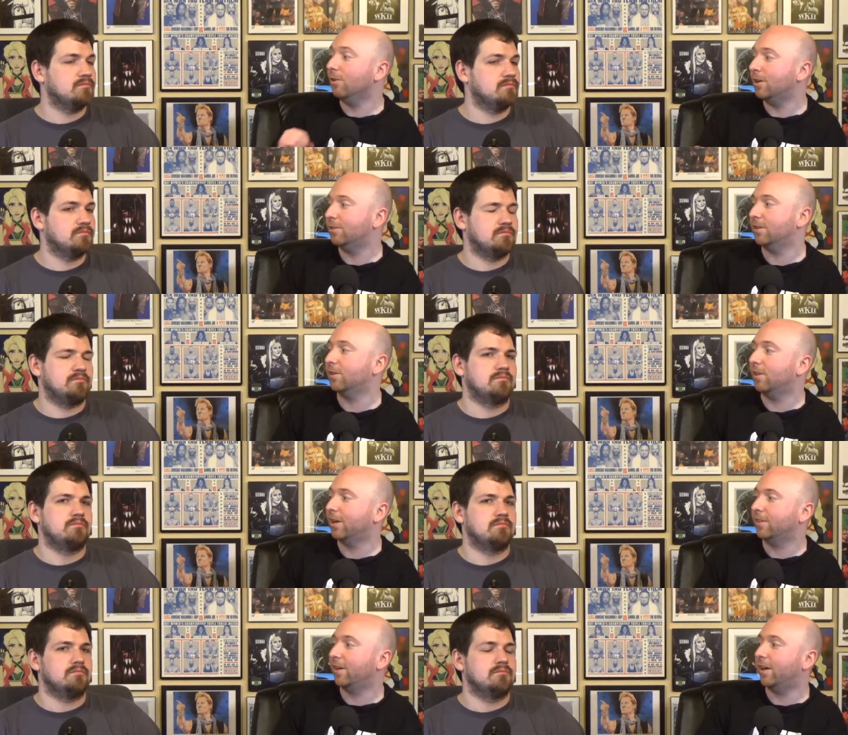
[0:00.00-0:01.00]
Speaker 1: or anything
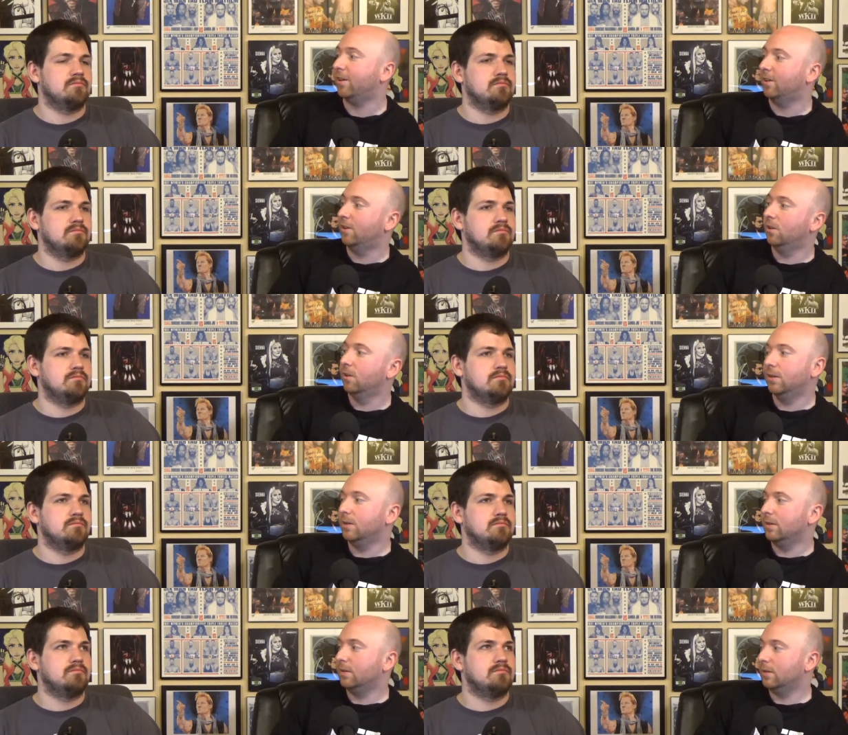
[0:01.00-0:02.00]
like that.
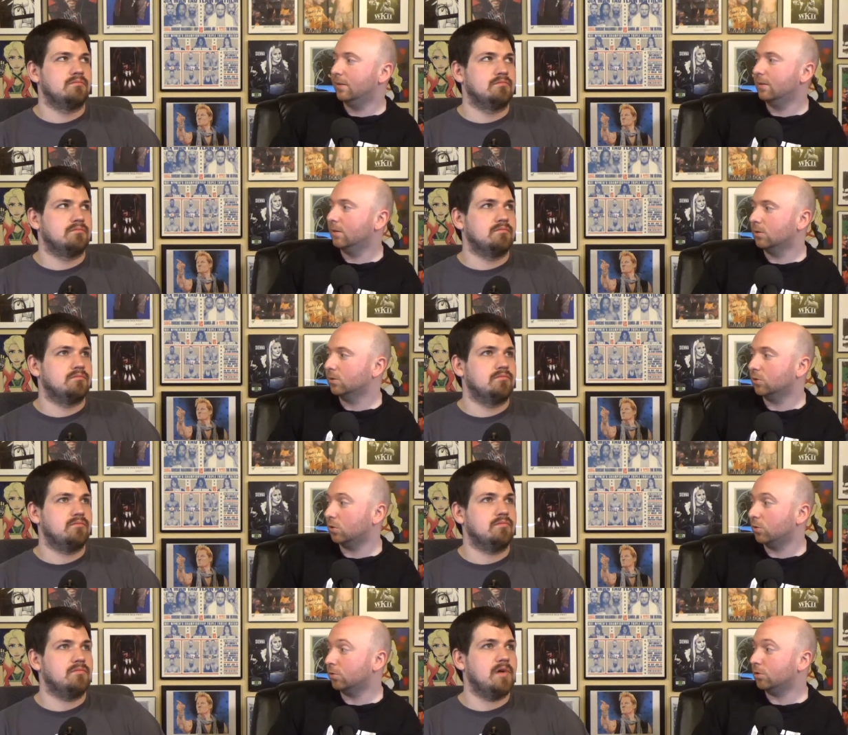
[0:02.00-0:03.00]

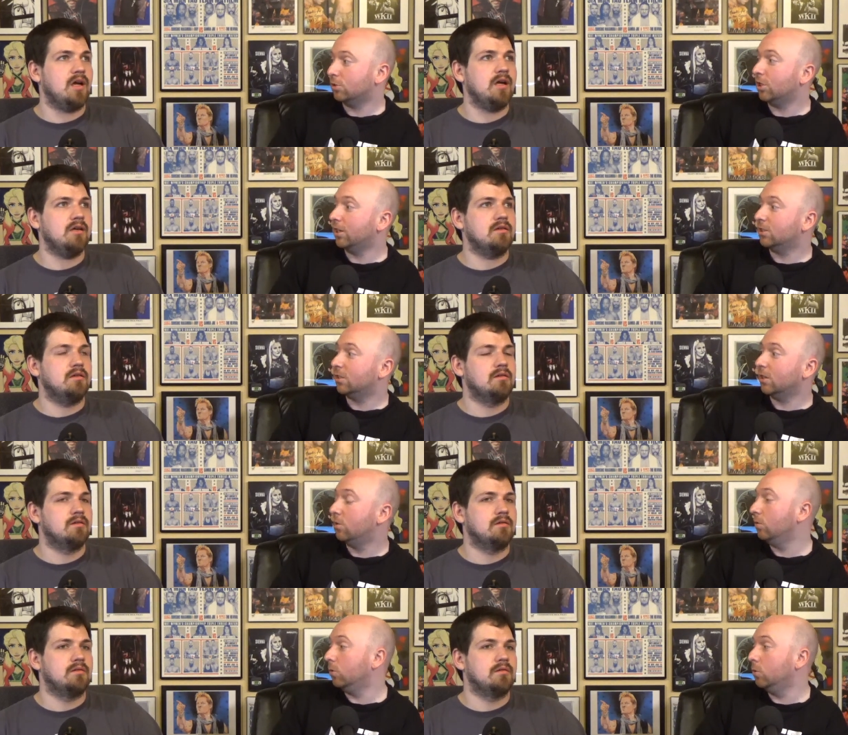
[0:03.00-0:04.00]
So there's a chance I, they
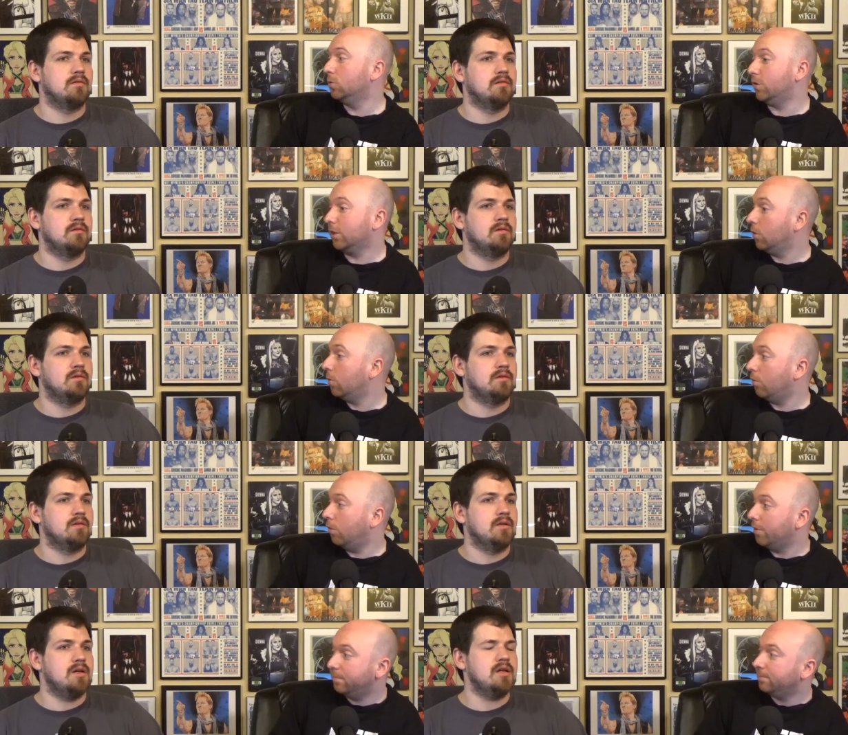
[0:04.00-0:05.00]
could lose and then go to
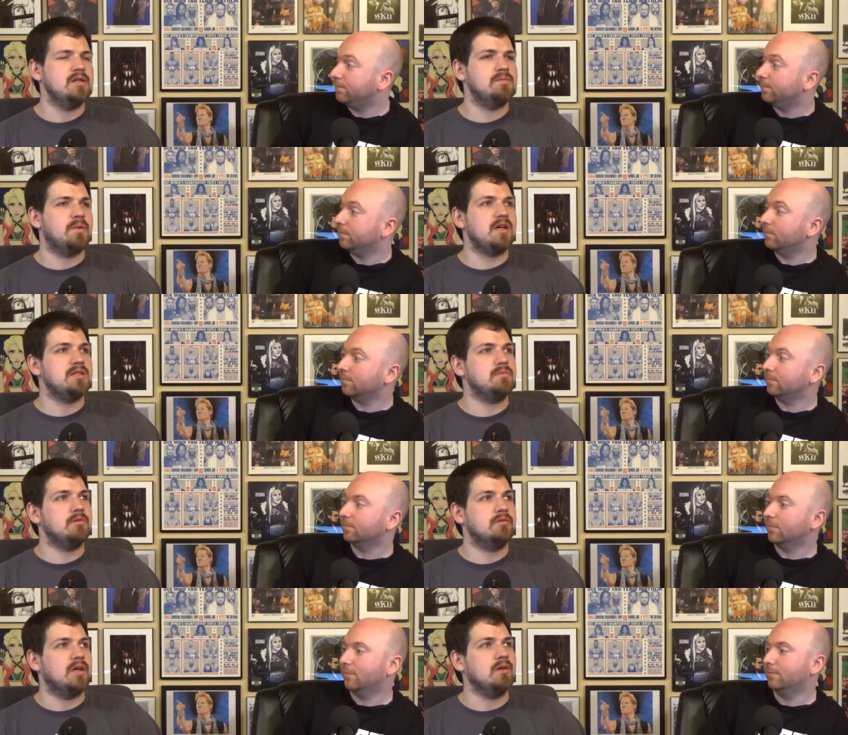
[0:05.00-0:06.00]
Raw.
Speaker 2: It's
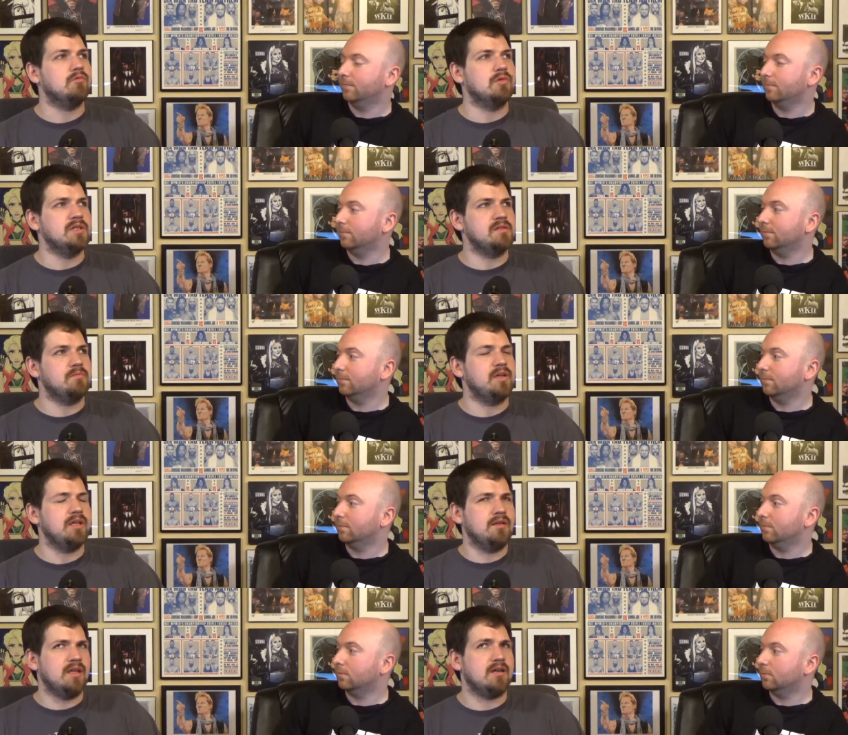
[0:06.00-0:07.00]
possible. I wasn't
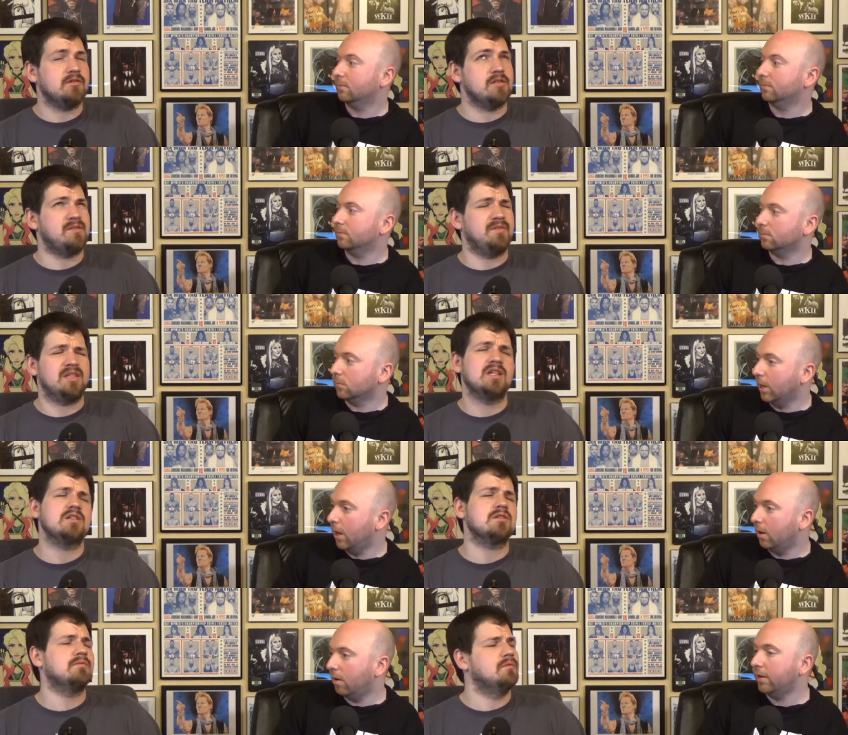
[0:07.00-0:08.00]
paying that close of
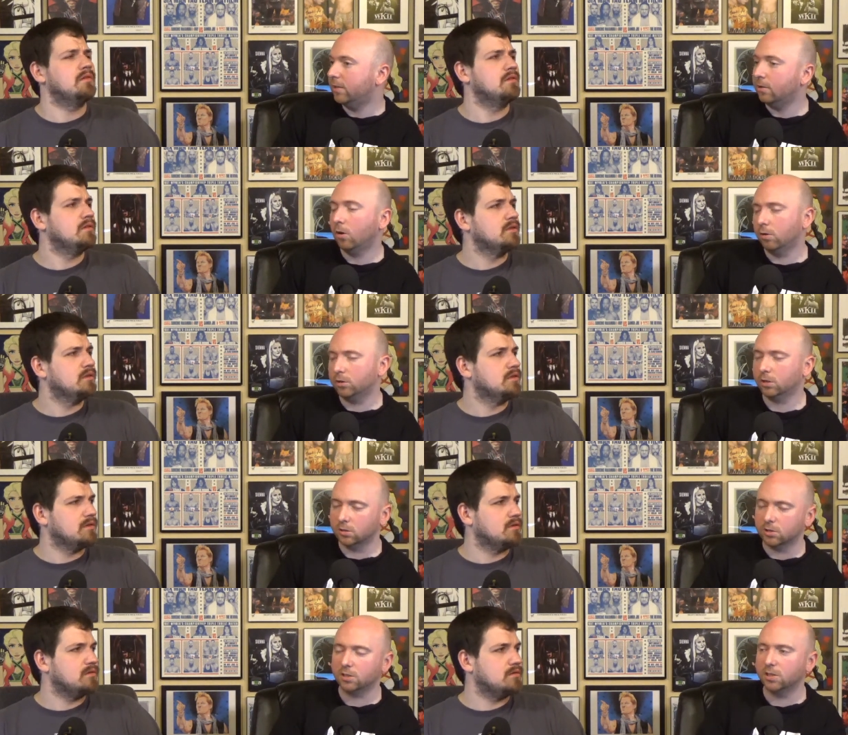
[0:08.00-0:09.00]
attention. Yeah,
Speaker 1: I did notice
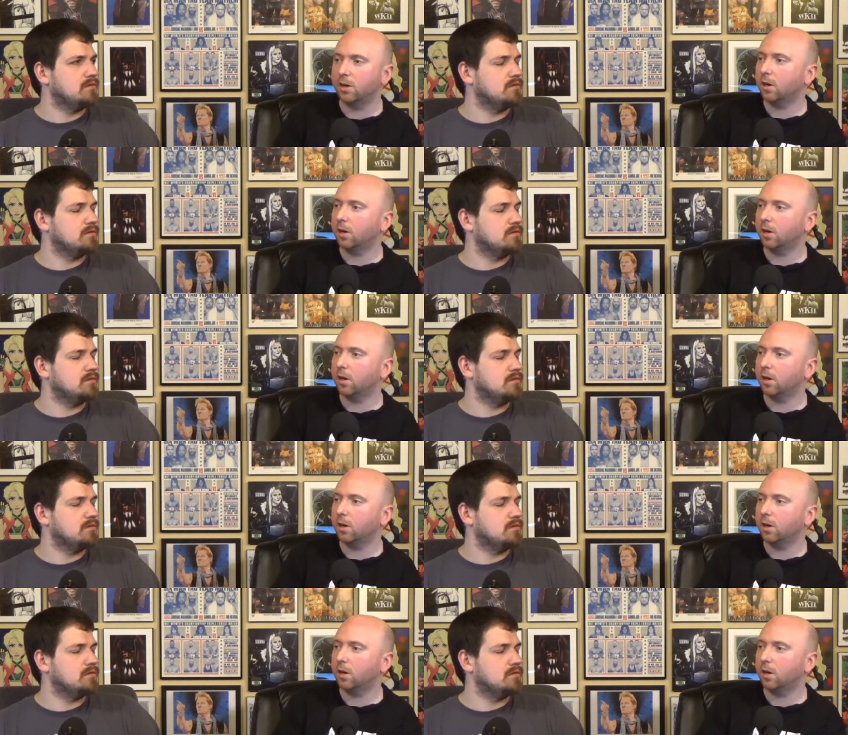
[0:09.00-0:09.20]
it because they said